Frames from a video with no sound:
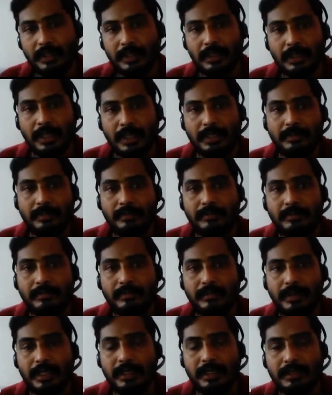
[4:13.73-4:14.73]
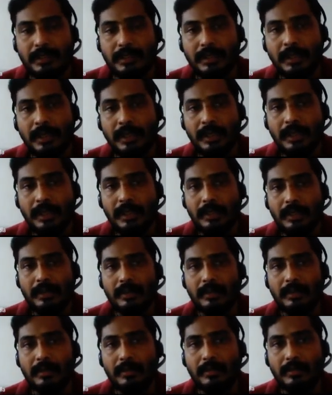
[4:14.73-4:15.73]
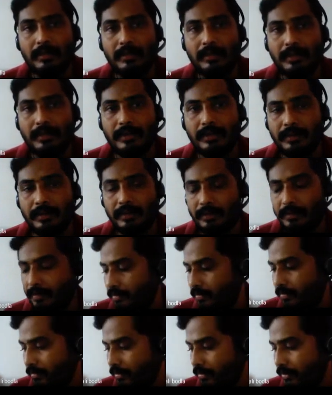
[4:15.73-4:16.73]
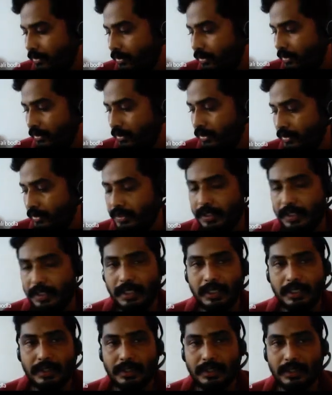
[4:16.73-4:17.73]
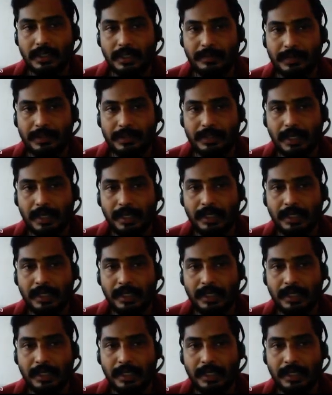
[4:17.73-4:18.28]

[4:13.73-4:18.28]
like major uh, uh, engineering steps.